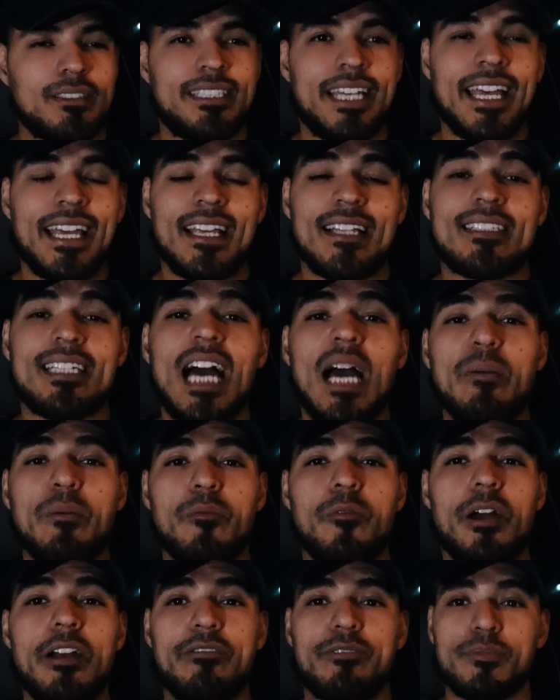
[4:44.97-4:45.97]
taking time
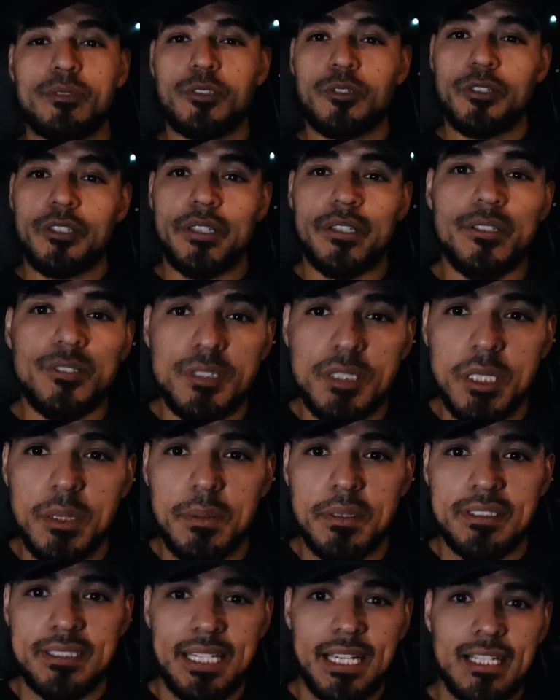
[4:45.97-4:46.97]
away from doing
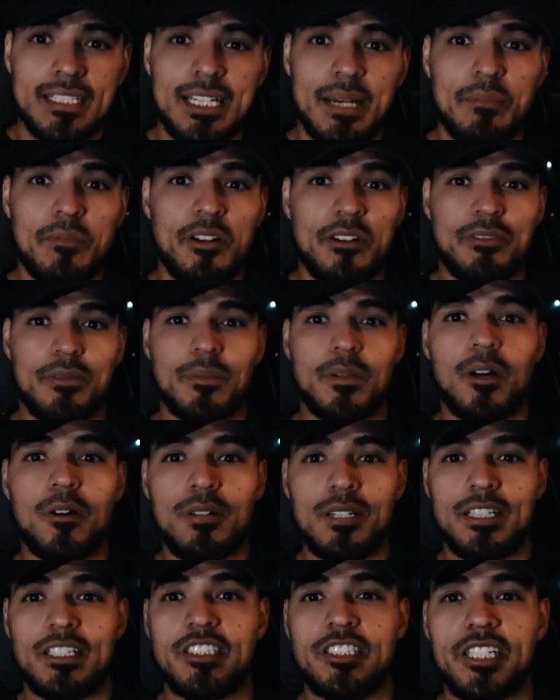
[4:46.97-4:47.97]
YouTube. is taking time away from going
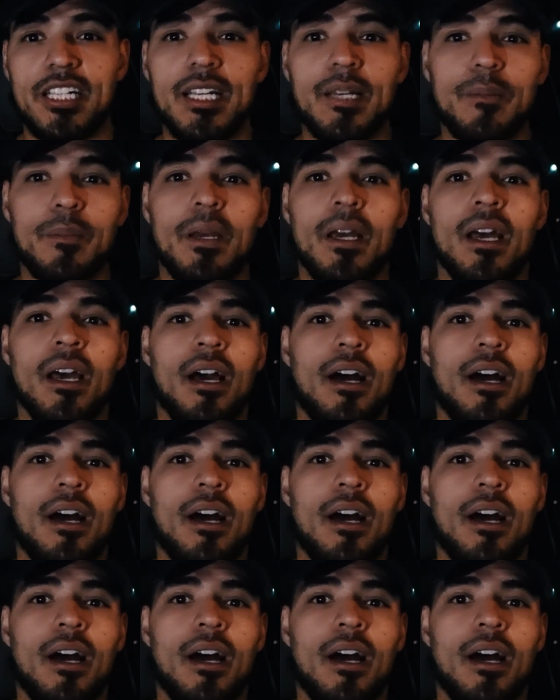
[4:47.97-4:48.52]
to the gym.